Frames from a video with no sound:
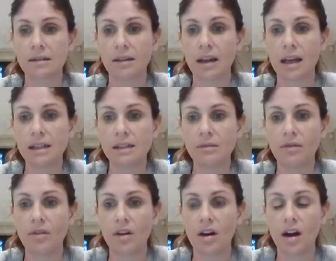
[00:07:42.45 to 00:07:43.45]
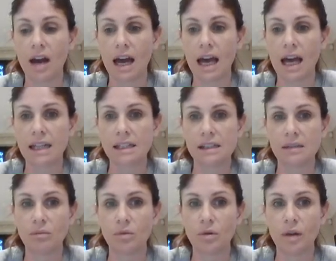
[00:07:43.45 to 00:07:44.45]
Okay, so we've got our add
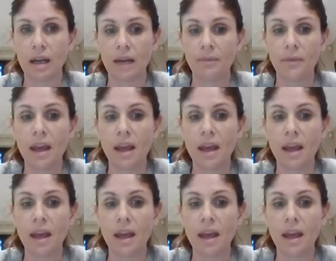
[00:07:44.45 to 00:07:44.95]
symbol here.